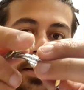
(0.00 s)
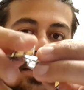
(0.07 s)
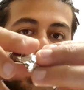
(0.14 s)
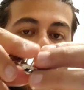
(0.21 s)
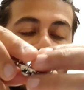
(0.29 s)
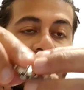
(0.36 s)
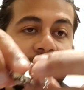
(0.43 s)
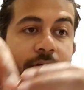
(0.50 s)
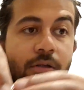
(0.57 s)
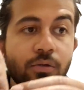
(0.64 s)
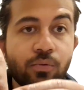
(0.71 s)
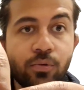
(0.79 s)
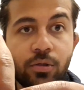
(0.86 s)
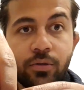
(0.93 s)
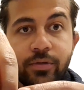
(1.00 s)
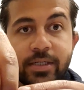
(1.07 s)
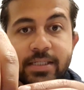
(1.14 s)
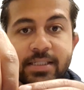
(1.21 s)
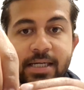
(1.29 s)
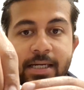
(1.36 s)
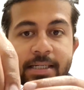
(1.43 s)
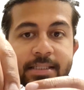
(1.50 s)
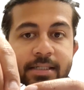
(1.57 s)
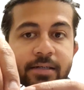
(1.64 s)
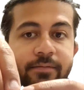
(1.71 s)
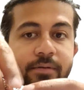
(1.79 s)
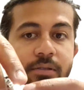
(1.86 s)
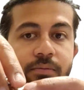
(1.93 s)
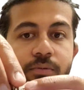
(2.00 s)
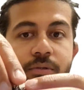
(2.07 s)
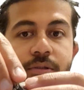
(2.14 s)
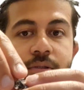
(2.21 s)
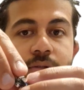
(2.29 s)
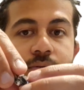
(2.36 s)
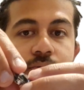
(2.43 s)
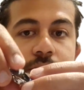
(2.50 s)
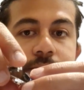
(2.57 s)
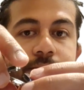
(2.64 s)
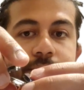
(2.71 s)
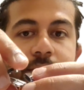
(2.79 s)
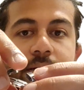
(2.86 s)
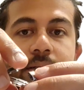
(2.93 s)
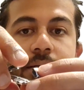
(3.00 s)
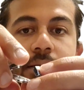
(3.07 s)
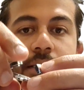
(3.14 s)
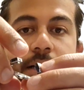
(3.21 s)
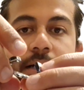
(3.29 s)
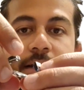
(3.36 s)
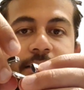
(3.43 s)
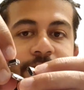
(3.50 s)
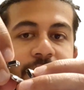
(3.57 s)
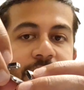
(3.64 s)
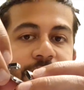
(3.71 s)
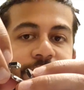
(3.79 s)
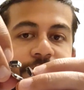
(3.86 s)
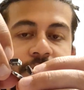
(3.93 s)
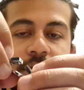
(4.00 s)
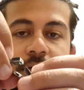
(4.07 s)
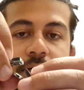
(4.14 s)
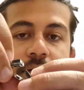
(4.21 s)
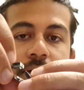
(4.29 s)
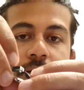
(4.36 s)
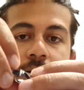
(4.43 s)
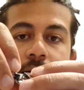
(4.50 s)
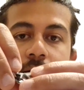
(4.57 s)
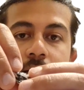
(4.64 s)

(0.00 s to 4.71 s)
They gave a tool to resize it, which was good, but again very finicky